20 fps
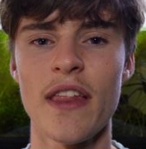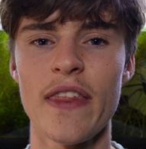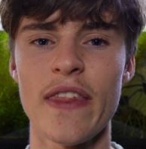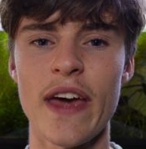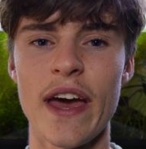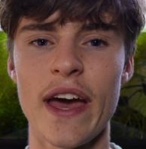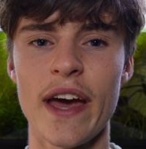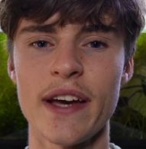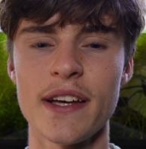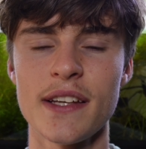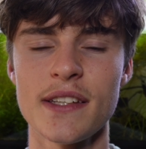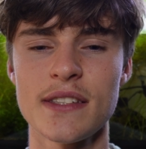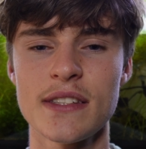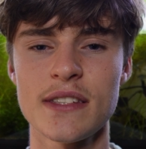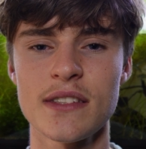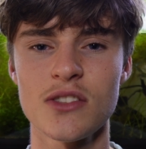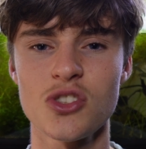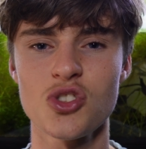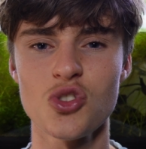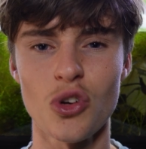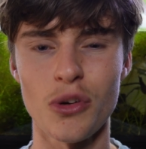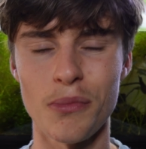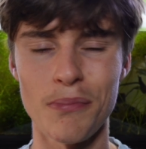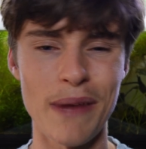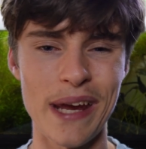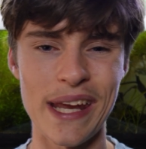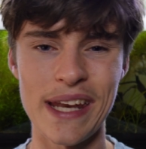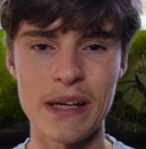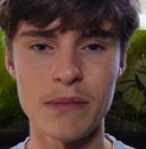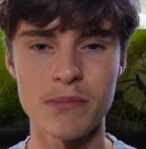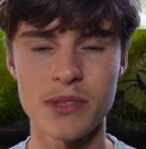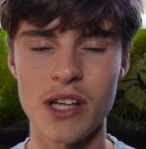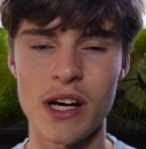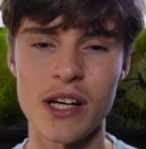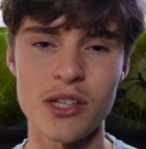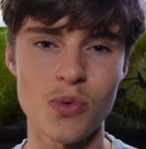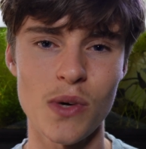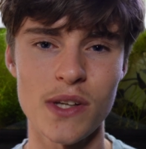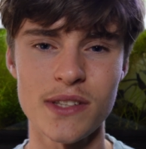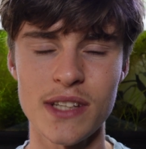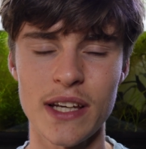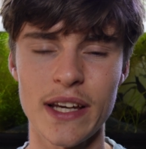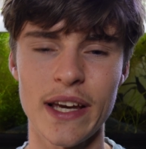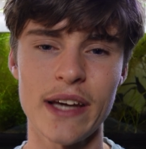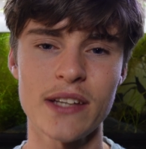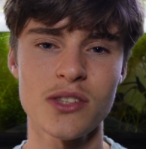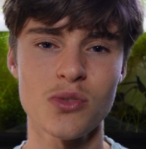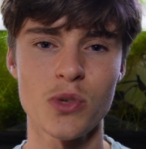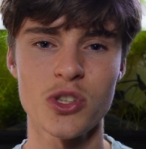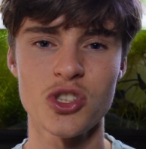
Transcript: There's sort of medium-sized ones, I guess,